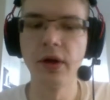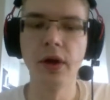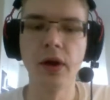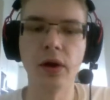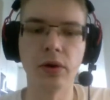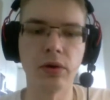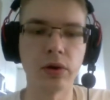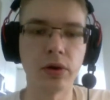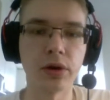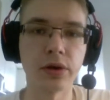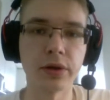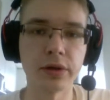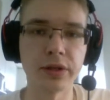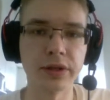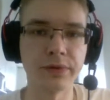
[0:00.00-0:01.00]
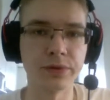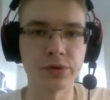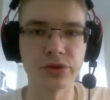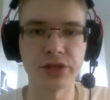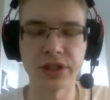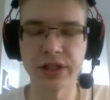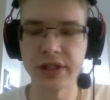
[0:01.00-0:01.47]
Or if you
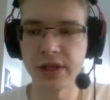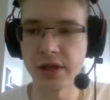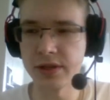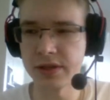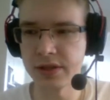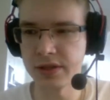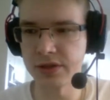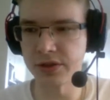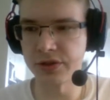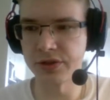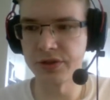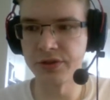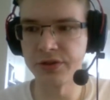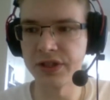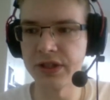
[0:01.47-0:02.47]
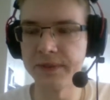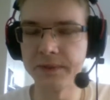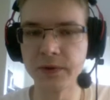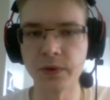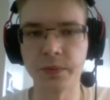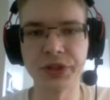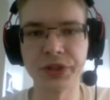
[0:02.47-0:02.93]
see a certain team
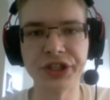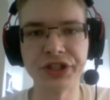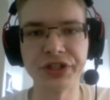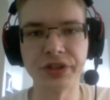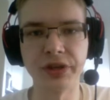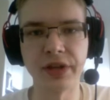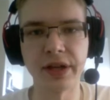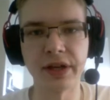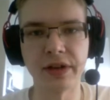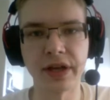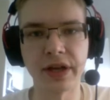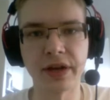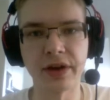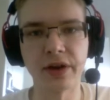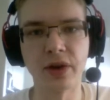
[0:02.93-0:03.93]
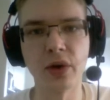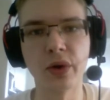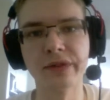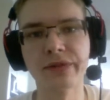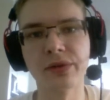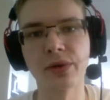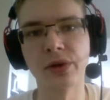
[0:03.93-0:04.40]
composition that they are
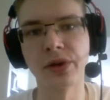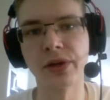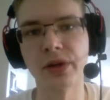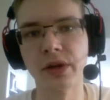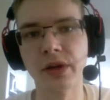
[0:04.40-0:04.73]
going for,